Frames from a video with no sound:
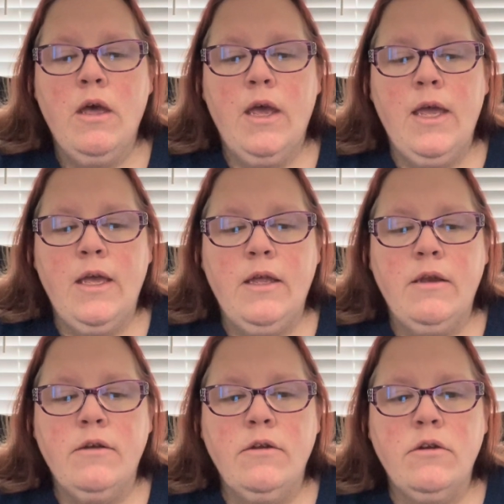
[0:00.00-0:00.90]

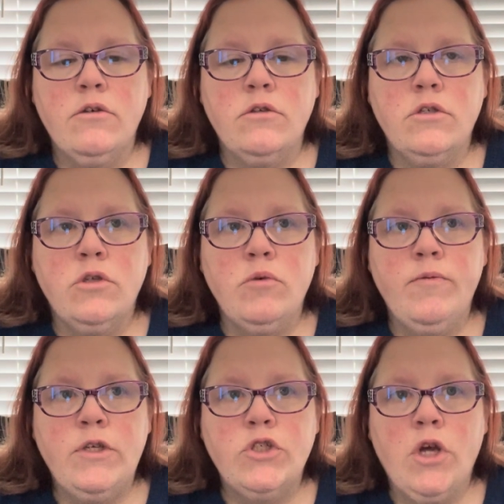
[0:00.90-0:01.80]
and 2
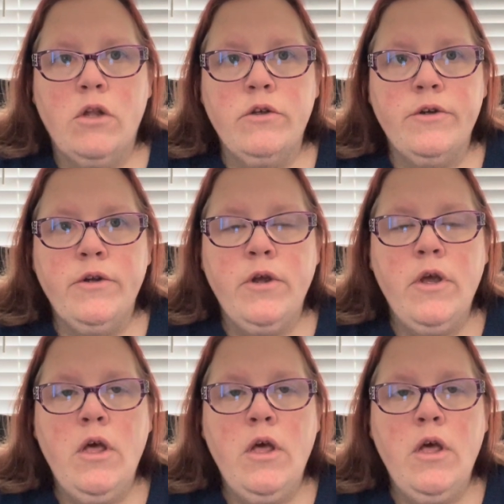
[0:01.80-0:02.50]
of each color.